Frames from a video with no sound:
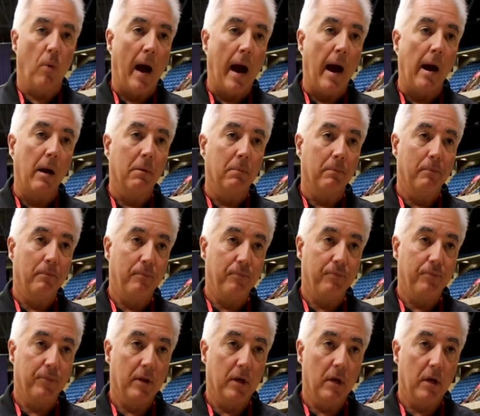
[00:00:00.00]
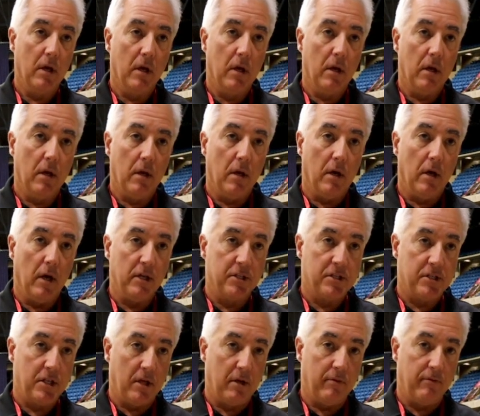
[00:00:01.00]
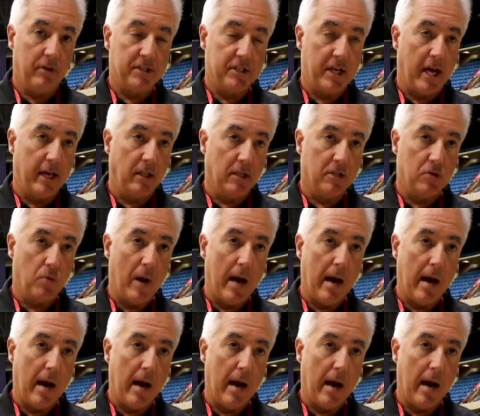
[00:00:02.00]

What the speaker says: wire instead of the stainless